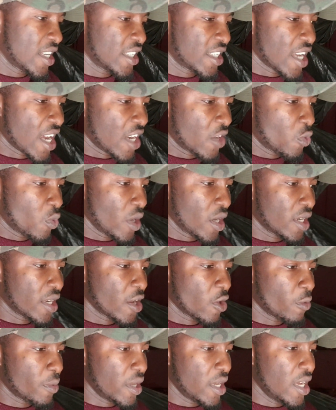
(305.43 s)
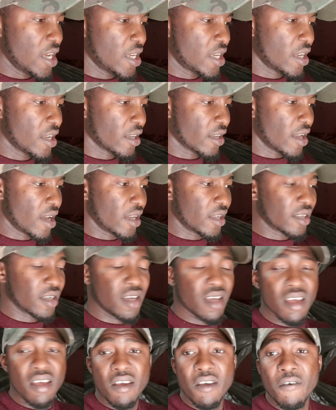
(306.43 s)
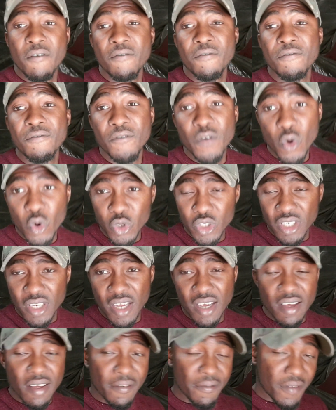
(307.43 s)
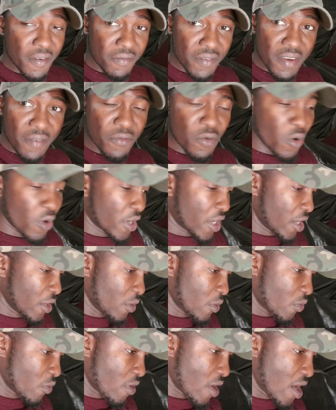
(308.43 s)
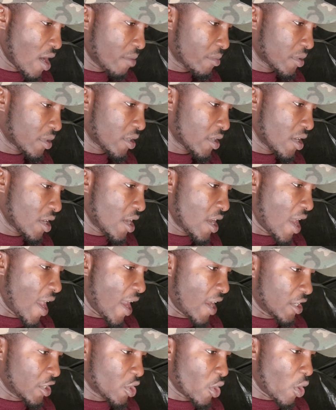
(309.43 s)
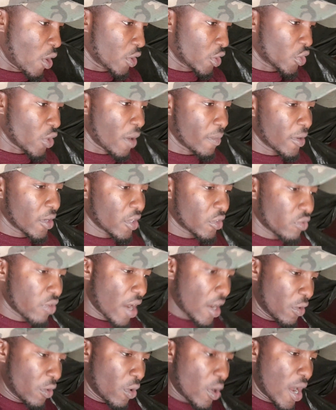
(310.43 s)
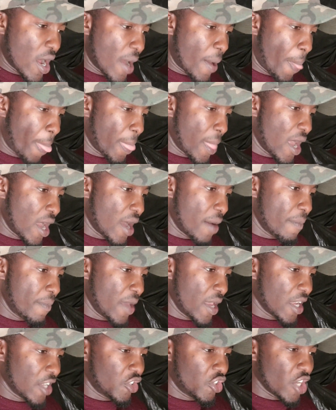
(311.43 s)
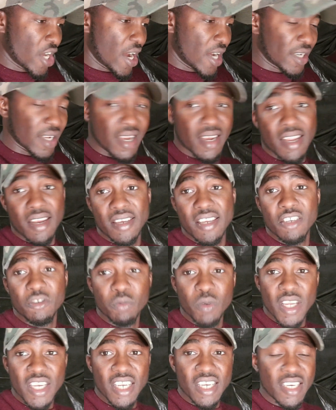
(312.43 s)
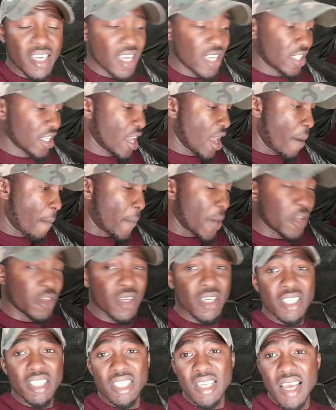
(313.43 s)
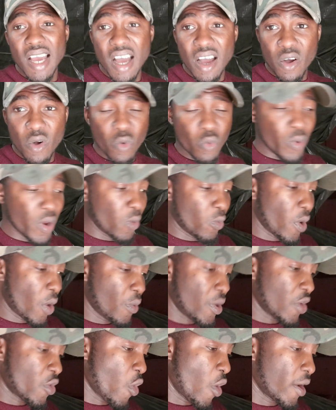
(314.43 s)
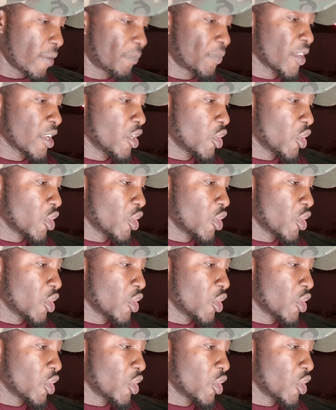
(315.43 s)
10th week they'll be eating like 54 kilograms, and so on. So I'm gonna try to make a chart and then display it in this, but you can see how where we're going.